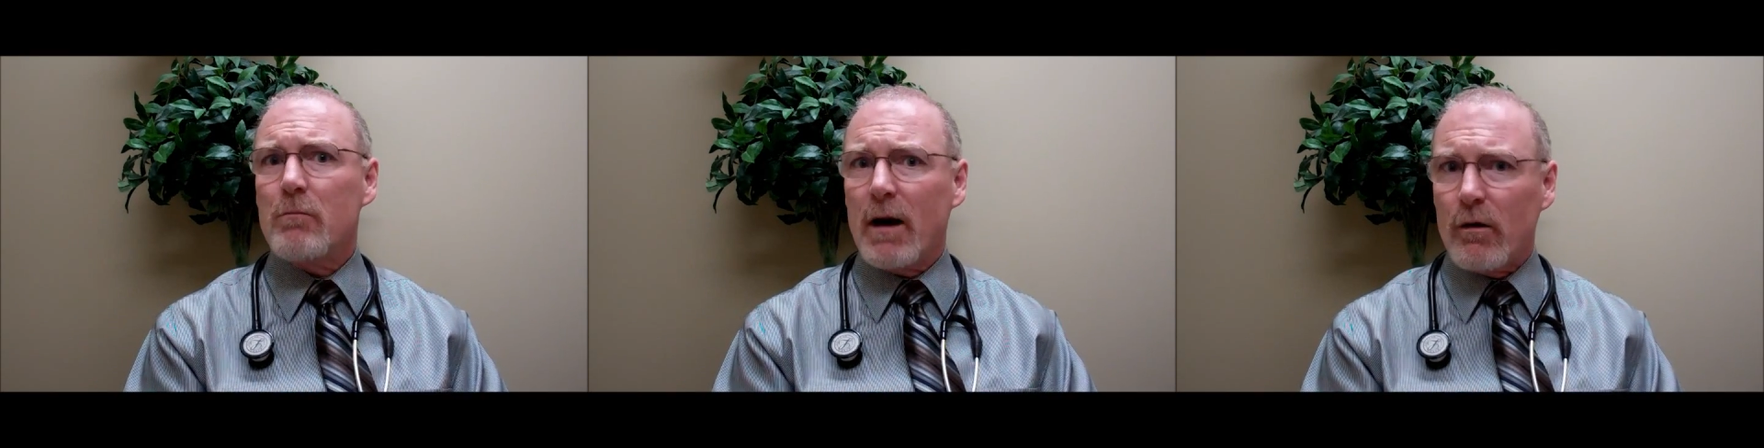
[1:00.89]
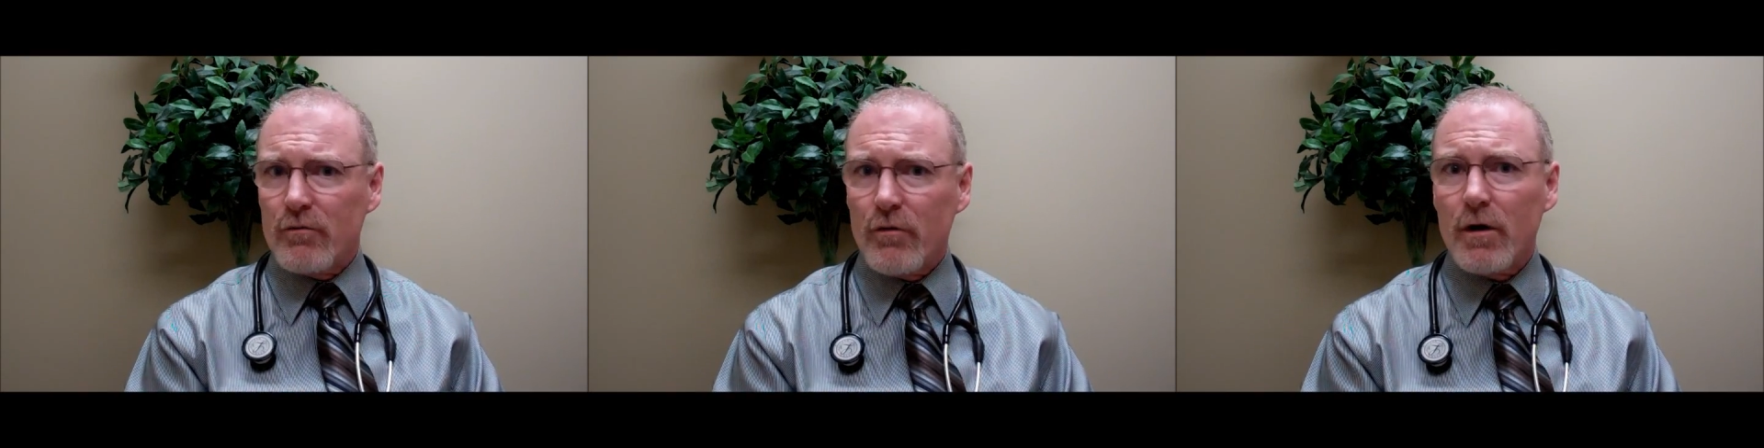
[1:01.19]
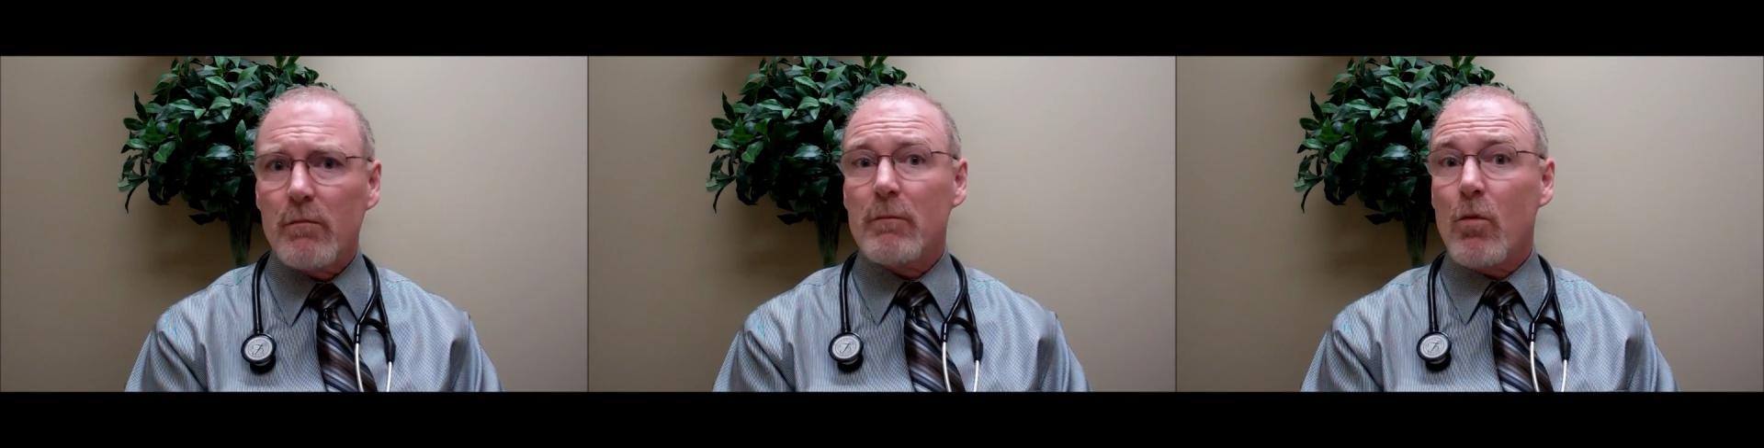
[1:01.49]
bowels are a
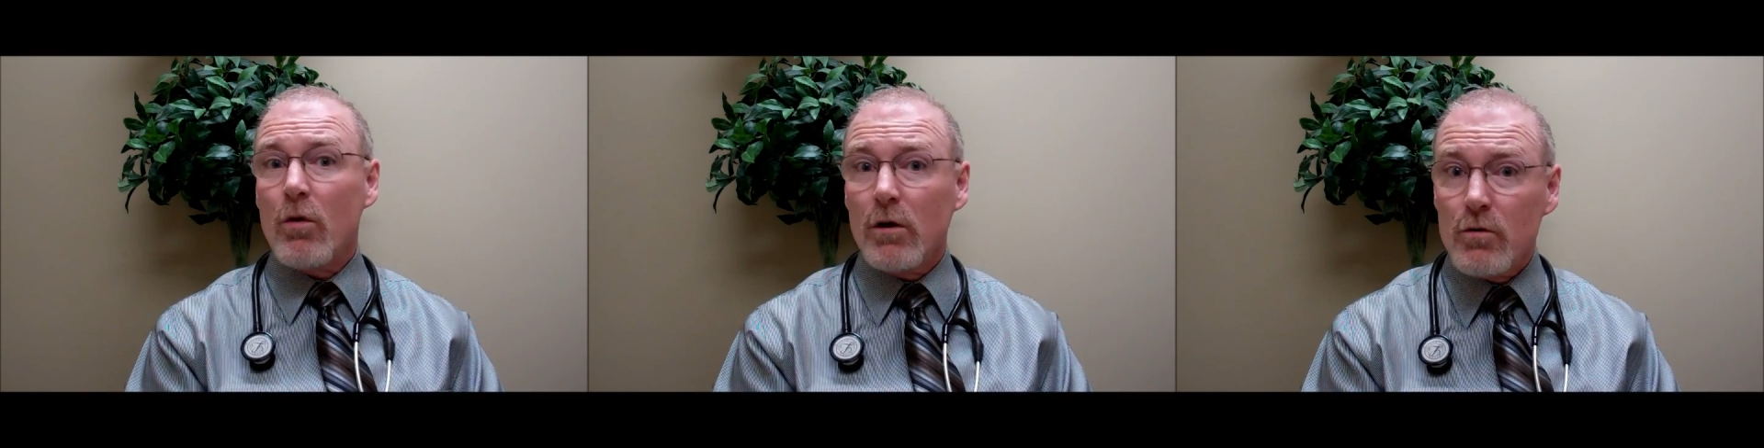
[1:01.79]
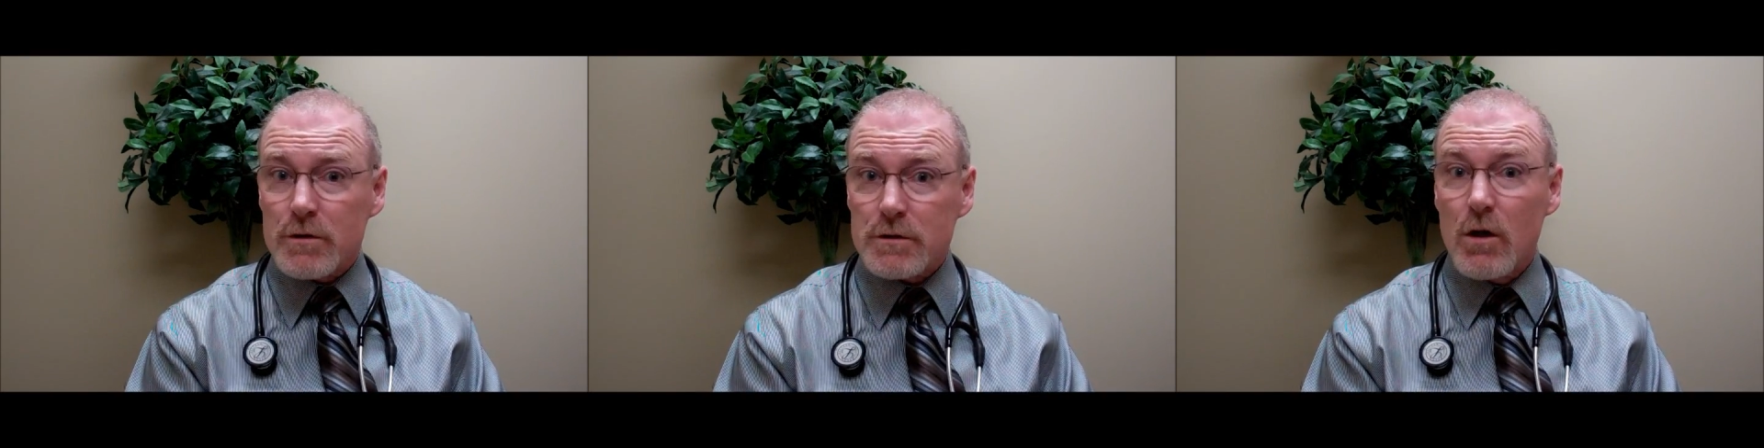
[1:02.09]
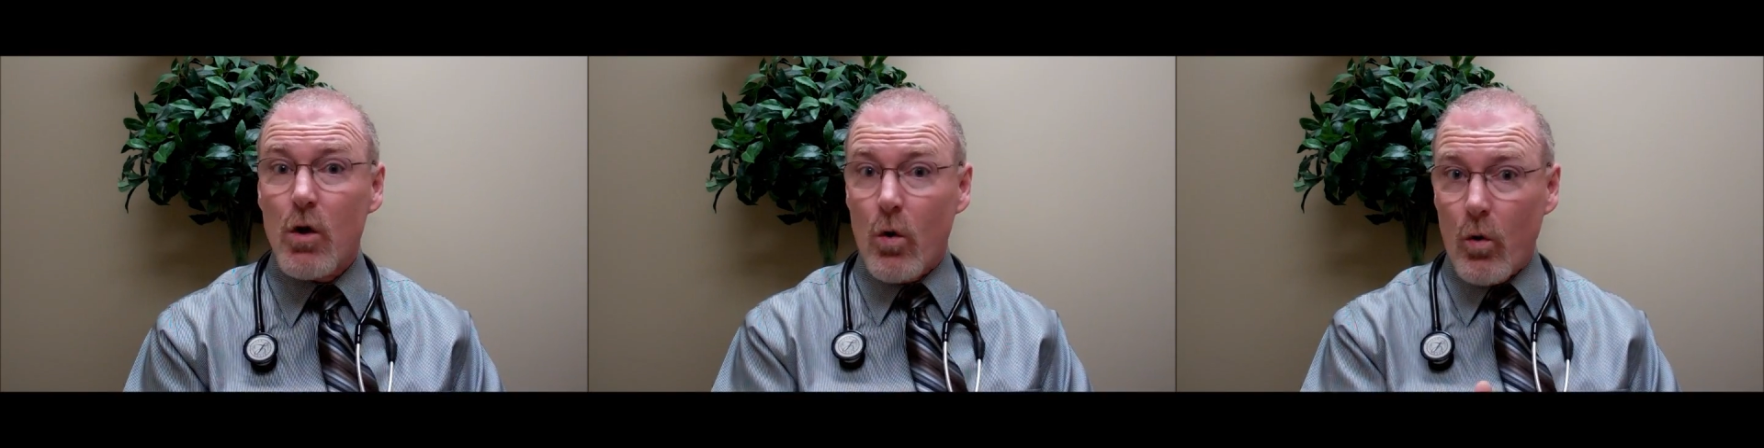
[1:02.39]
little bit more loose.
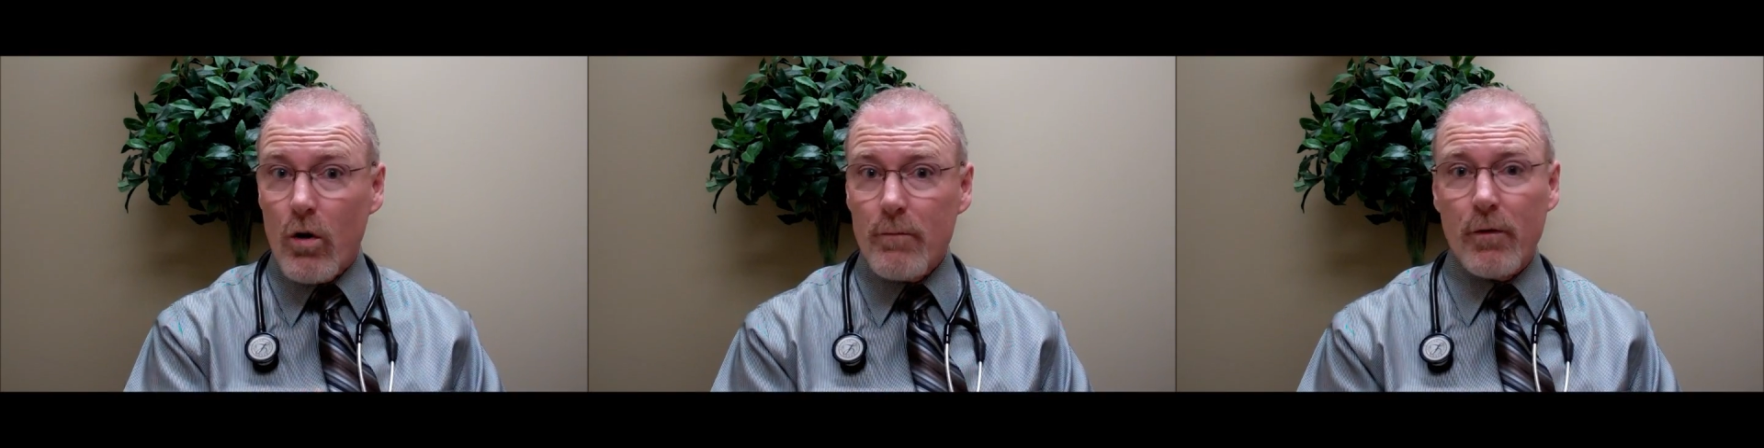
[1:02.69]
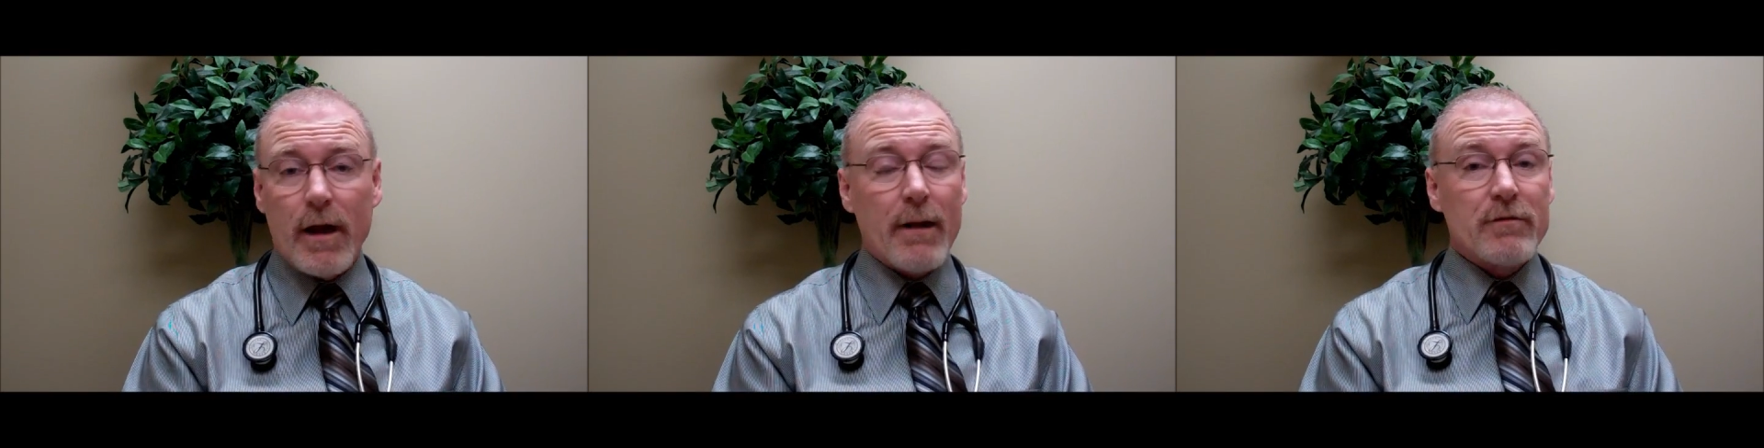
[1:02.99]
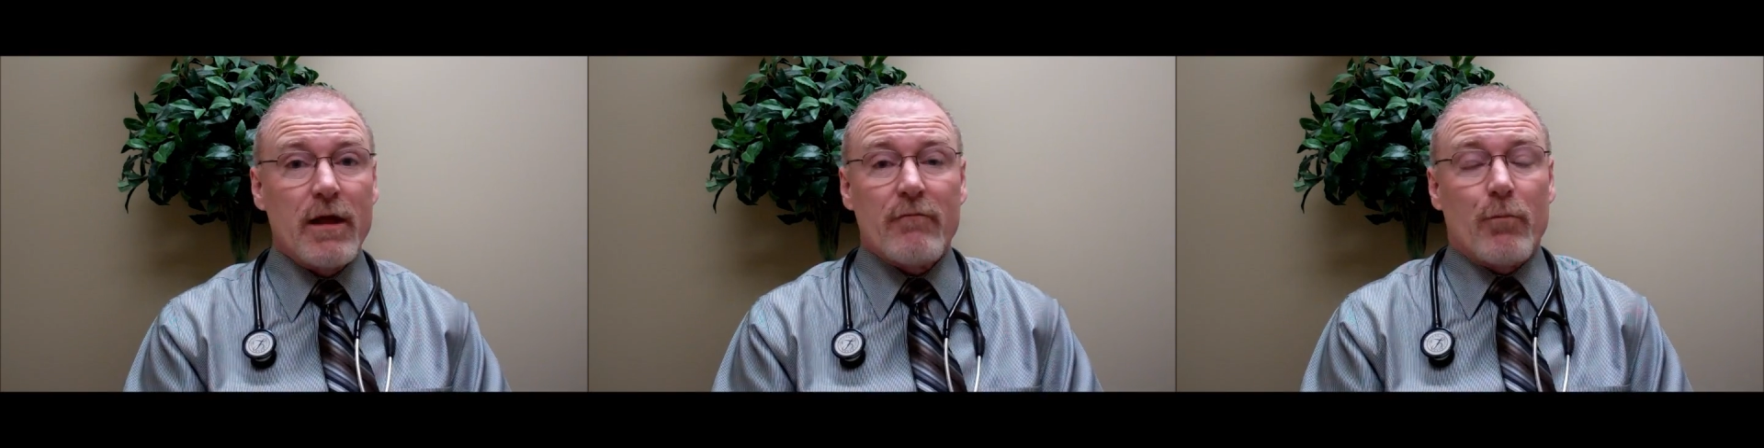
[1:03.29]
Or perhaps
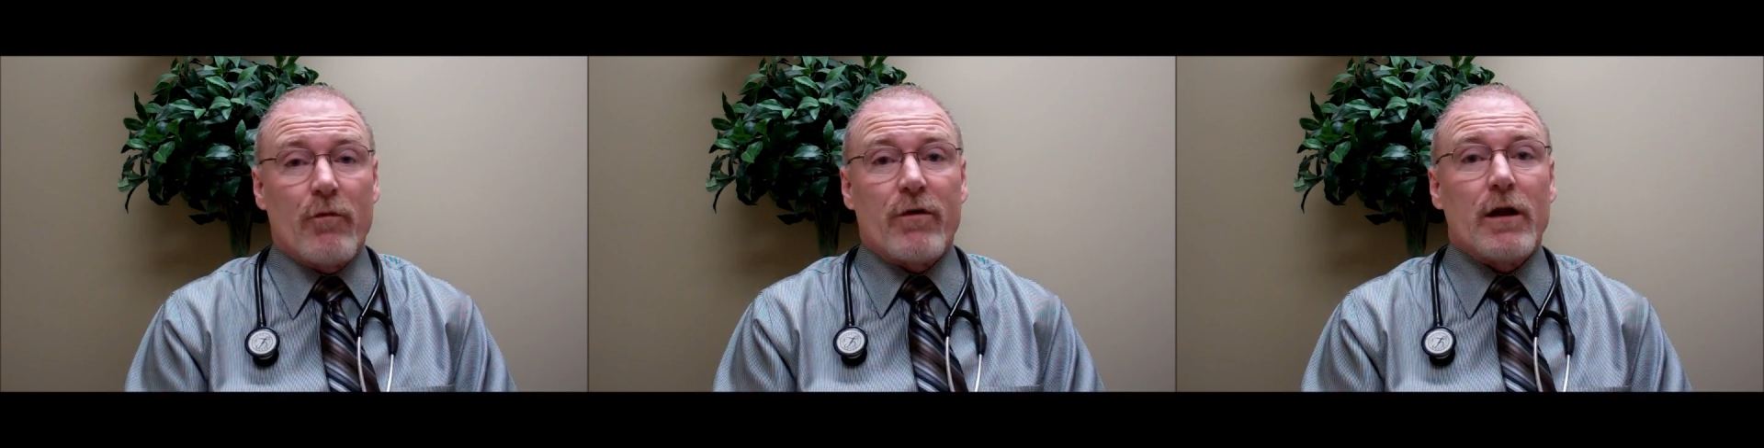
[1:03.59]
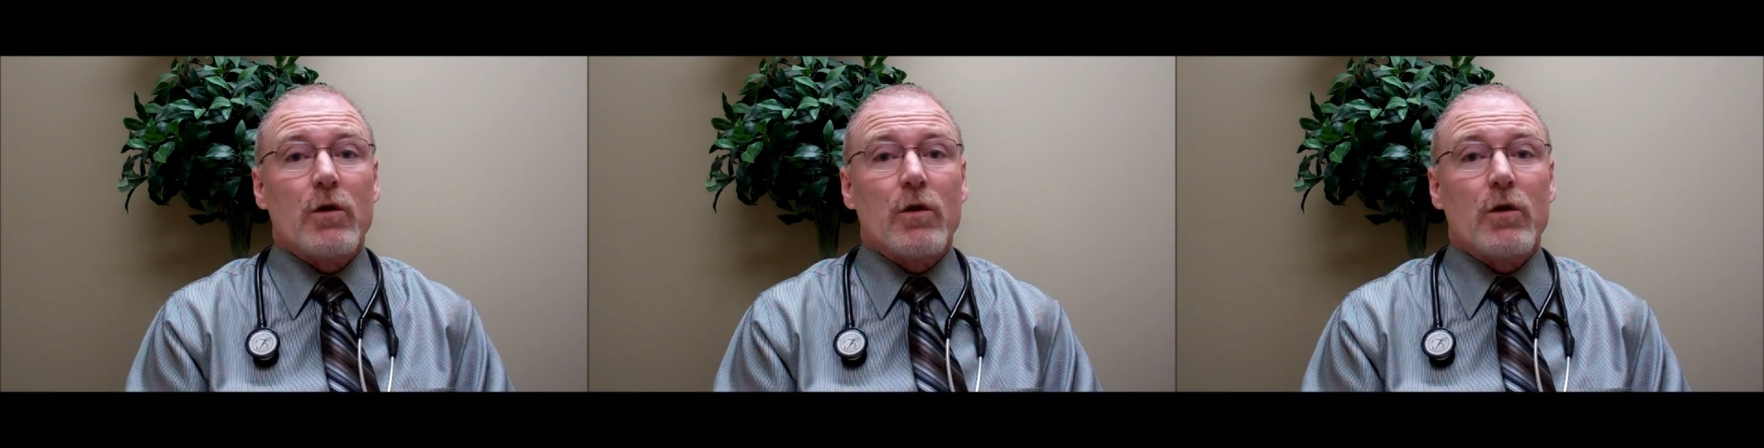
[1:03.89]
they have perfectly